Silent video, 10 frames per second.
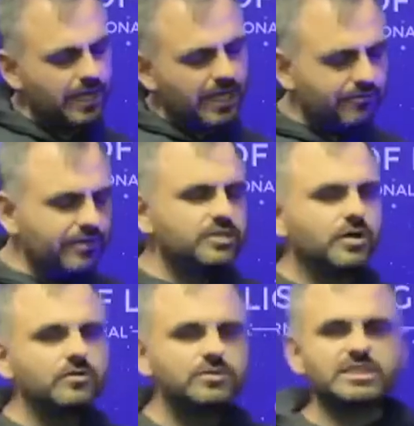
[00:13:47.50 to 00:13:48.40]
if we
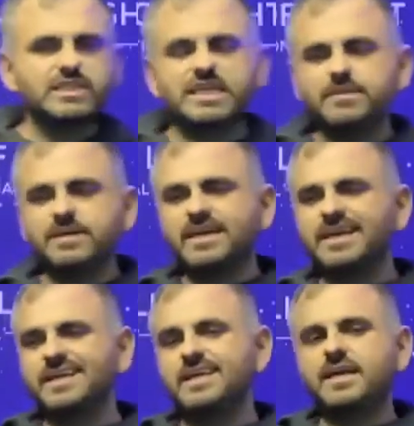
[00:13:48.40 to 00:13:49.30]
don't see them
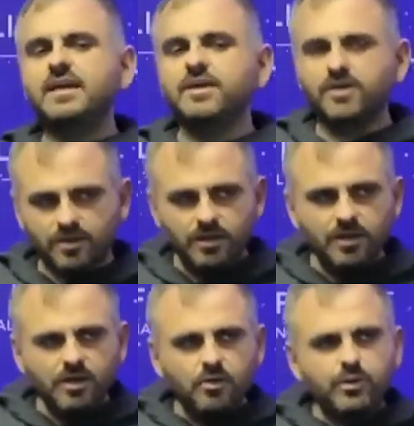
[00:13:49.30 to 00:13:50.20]
again here,
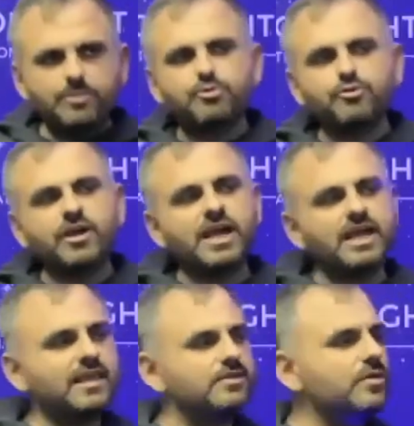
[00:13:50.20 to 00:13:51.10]
we pray
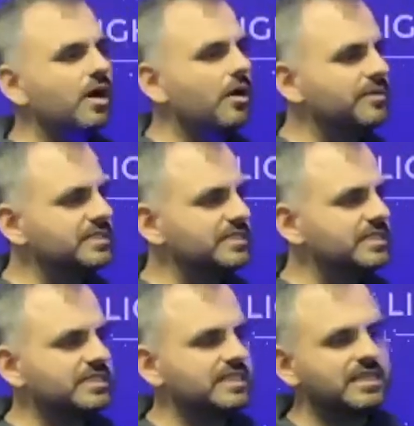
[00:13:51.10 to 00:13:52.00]
that you help us to
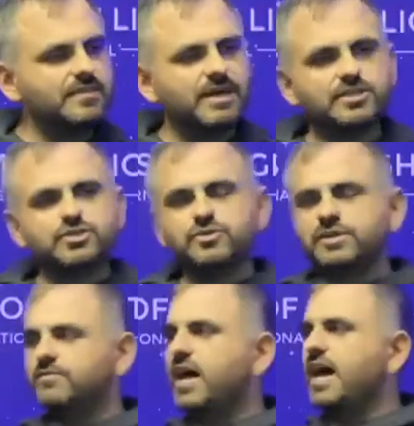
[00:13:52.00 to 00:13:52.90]
see them at the
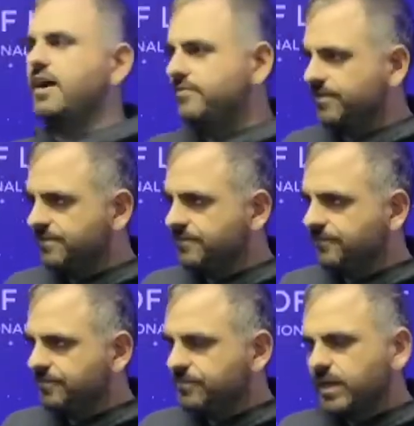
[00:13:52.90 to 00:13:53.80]
Tree of Life.
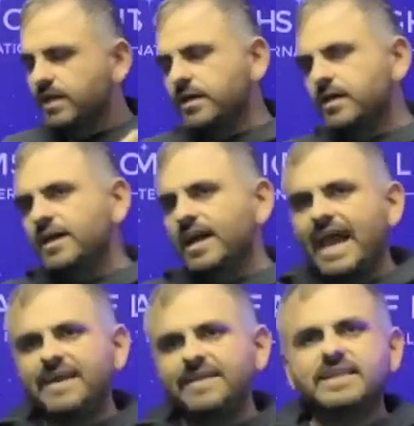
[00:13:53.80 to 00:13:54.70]
Wow.
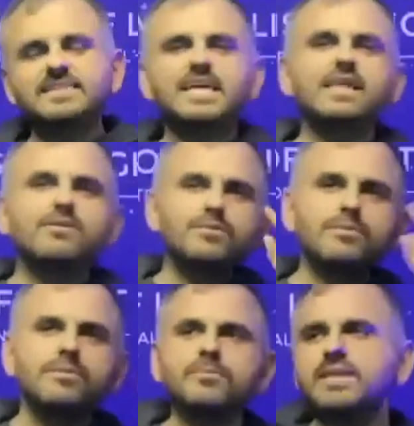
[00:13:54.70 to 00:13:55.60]
And they said that we
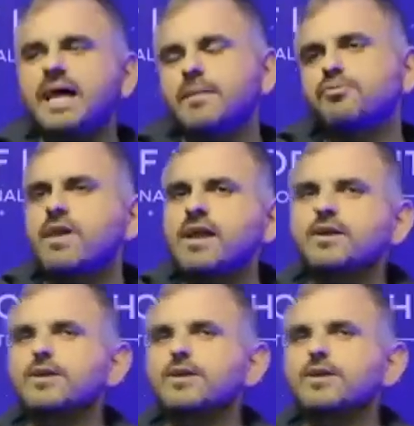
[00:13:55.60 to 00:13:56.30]
remember that prayer.